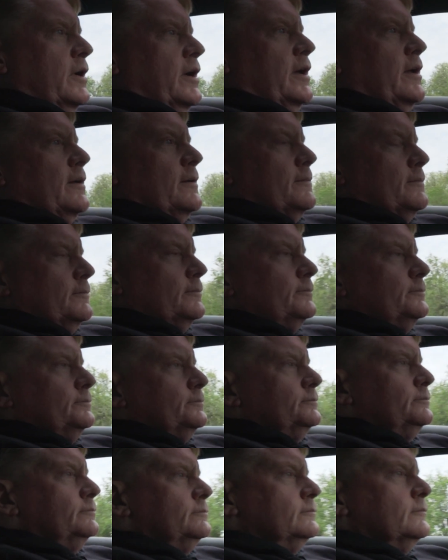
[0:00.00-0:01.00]
Right.
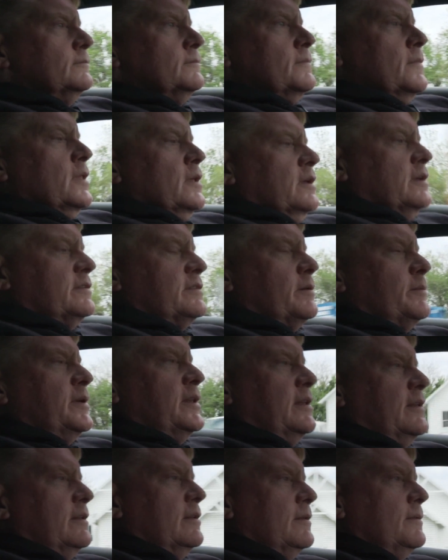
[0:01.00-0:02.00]
Because, I
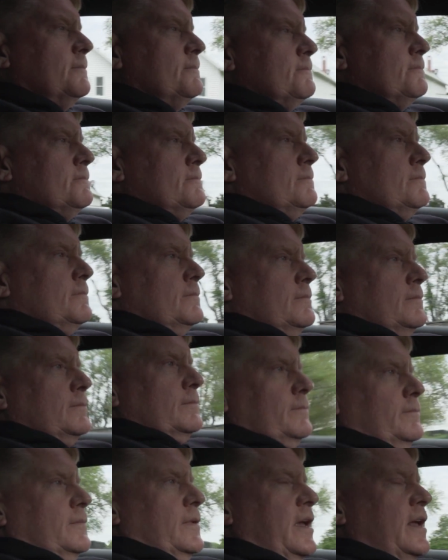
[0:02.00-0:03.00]
mean,
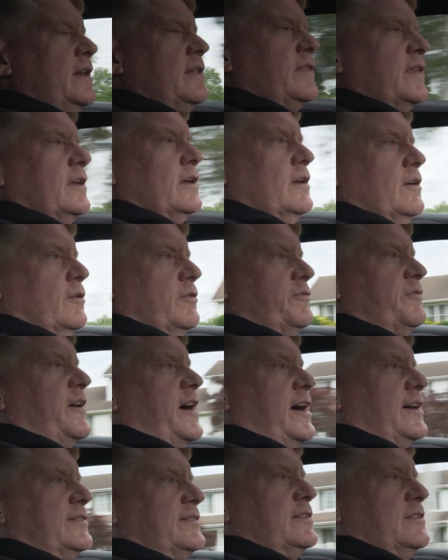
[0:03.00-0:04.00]
anything can go
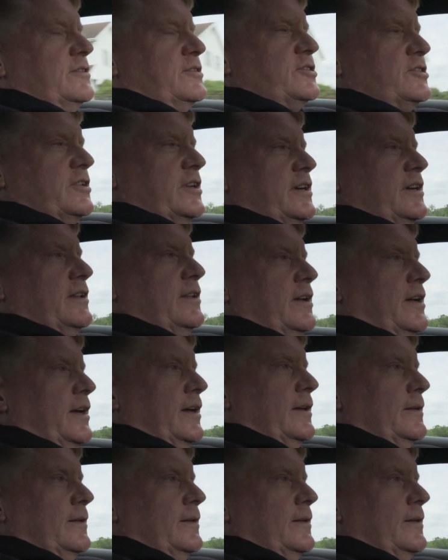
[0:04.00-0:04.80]
fast in a straight line.